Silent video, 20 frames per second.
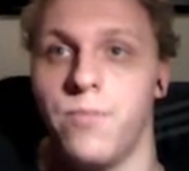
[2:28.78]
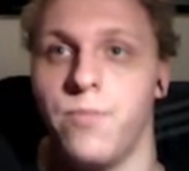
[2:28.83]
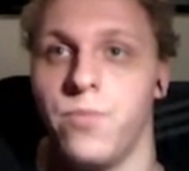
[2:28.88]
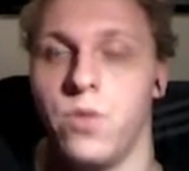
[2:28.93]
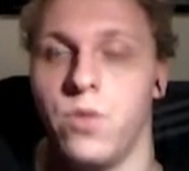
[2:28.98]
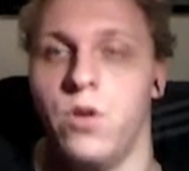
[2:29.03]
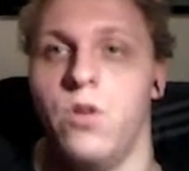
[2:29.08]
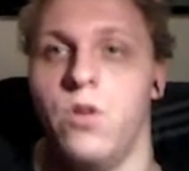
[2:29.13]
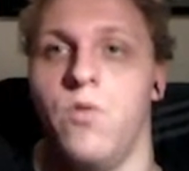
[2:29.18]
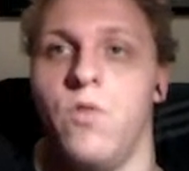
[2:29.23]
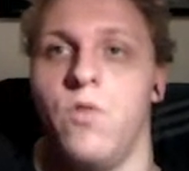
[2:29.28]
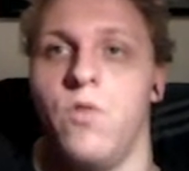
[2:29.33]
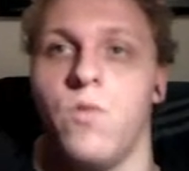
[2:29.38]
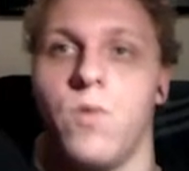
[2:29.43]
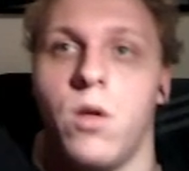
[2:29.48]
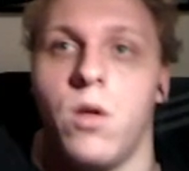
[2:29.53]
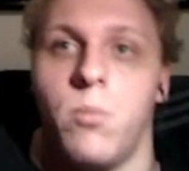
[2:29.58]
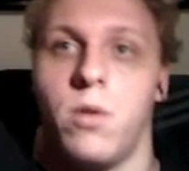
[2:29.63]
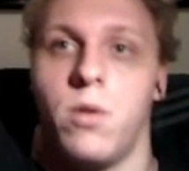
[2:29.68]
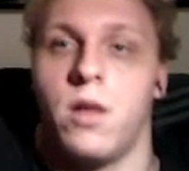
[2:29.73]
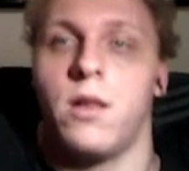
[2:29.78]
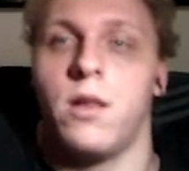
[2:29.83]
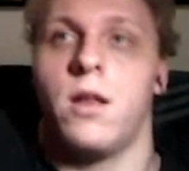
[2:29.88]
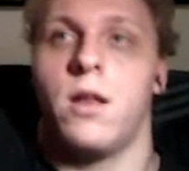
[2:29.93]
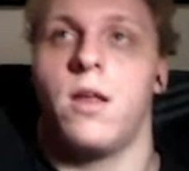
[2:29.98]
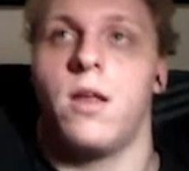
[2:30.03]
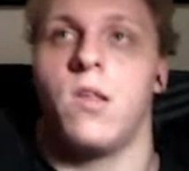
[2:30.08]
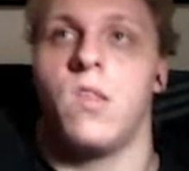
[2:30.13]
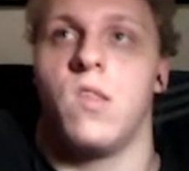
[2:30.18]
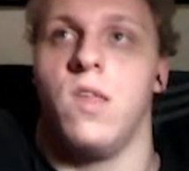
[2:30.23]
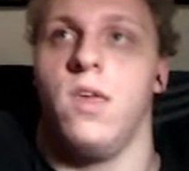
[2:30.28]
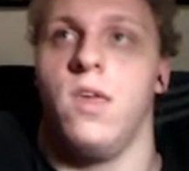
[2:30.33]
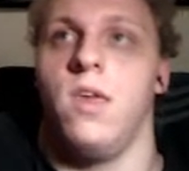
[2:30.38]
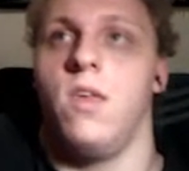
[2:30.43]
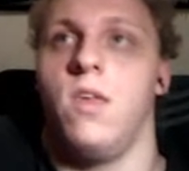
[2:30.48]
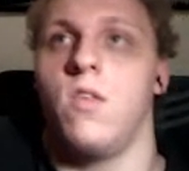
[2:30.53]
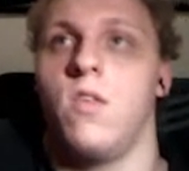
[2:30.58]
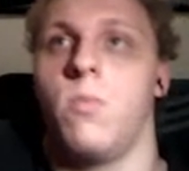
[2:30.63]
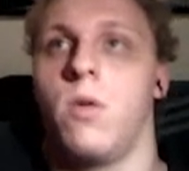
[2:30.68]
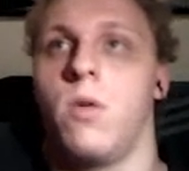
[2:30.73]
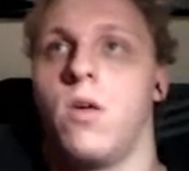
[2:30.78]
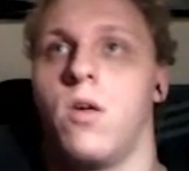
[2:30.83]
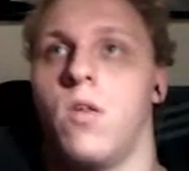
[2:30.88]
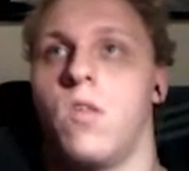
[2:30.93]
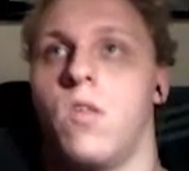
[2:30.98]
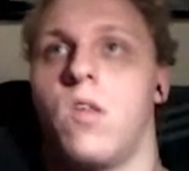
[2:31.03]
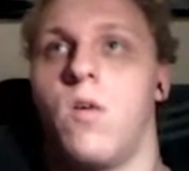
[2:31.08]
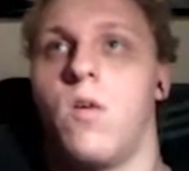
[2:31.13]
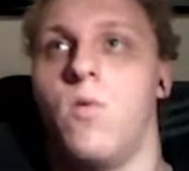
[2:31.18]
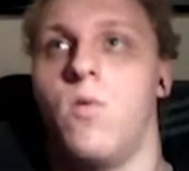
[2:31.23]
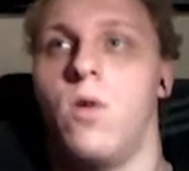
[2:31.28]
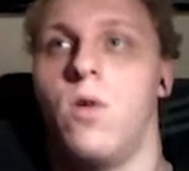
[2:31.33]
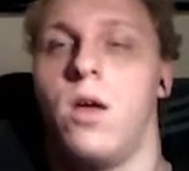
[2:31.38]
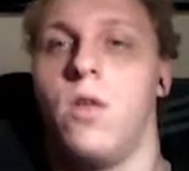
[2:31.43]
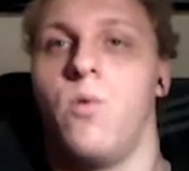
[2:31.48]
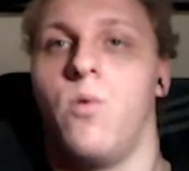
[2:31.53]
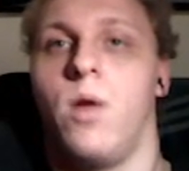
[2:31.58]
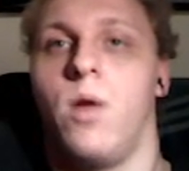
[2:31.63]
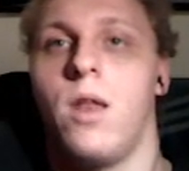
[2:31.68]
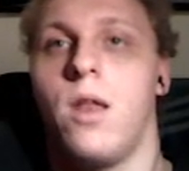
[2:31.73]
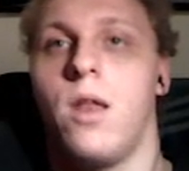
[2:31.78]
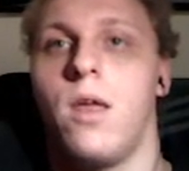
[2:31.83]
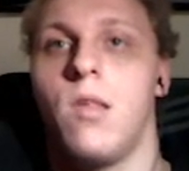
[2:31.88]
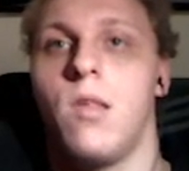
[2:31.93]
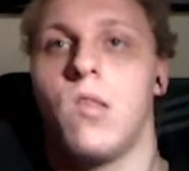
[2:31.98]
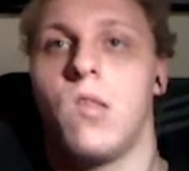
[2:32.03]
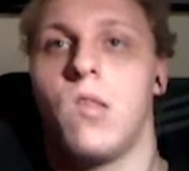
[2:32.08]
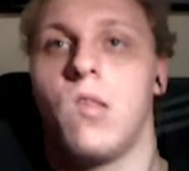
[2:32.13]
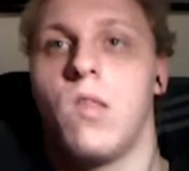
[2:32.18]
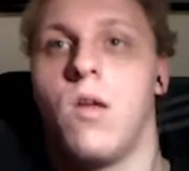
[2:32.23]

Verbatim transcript: The reason why I picked LXDE is because how lightweight it is.